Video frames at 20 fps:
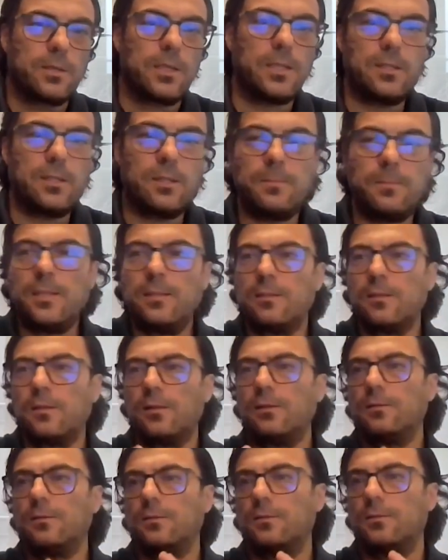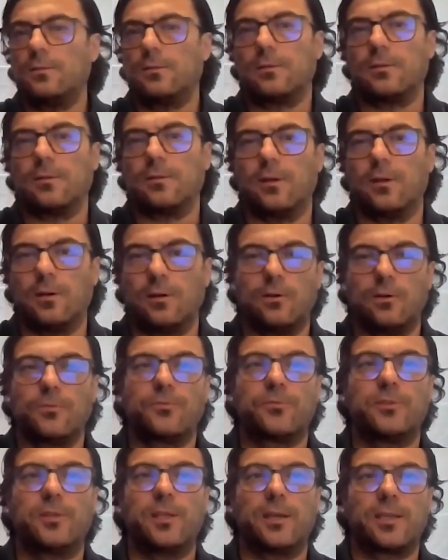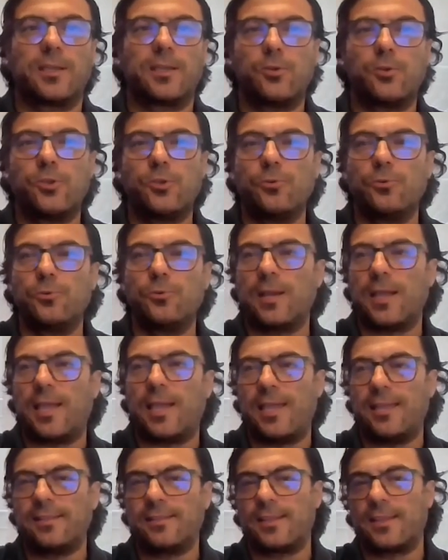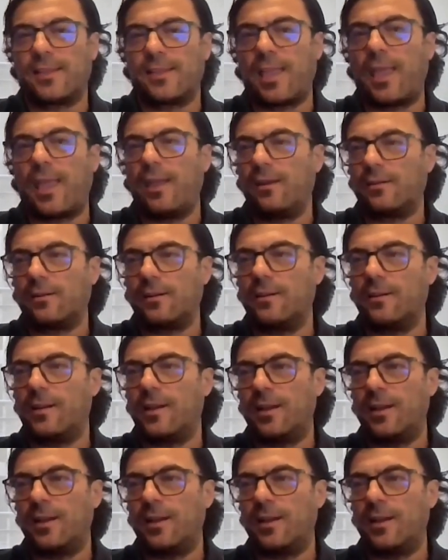In the middle of the cure and the care,